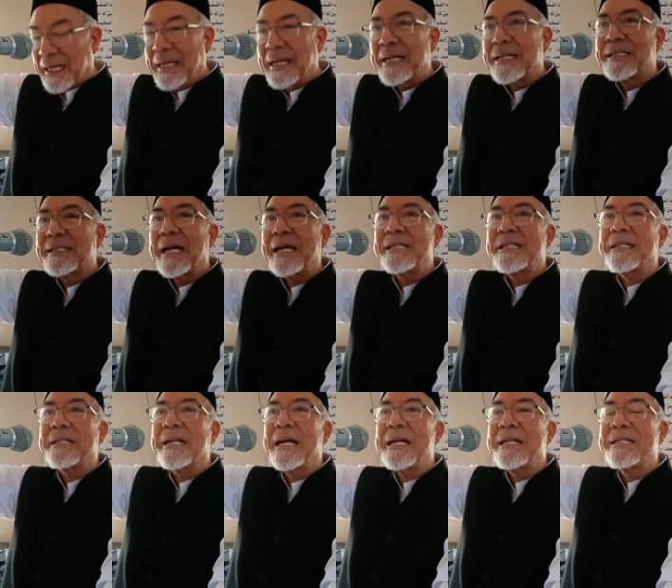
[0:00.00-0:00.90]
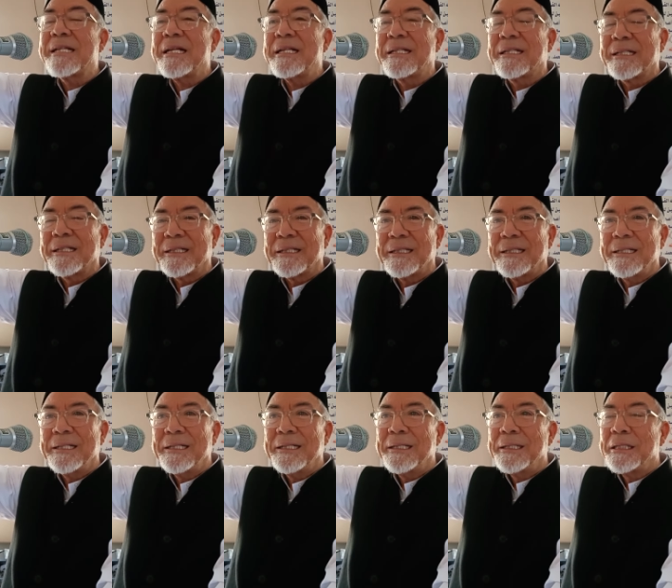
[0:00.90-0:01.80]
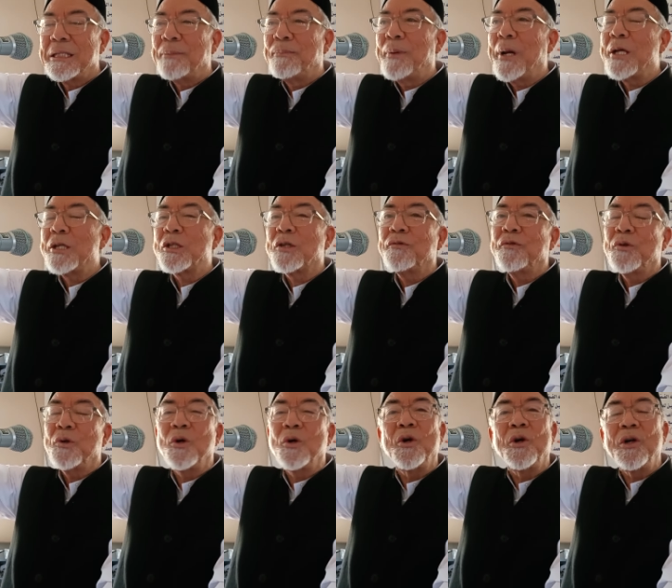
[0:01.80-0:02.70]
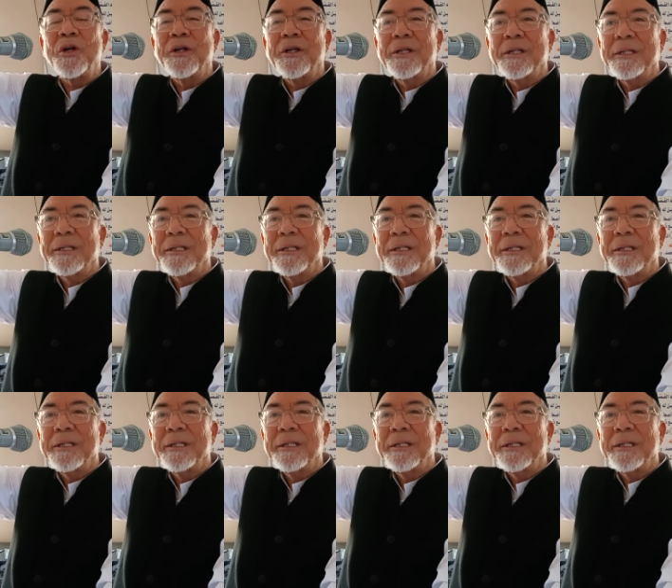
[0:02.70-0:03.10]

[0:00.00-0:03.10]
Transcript: and exaggerated the place of who?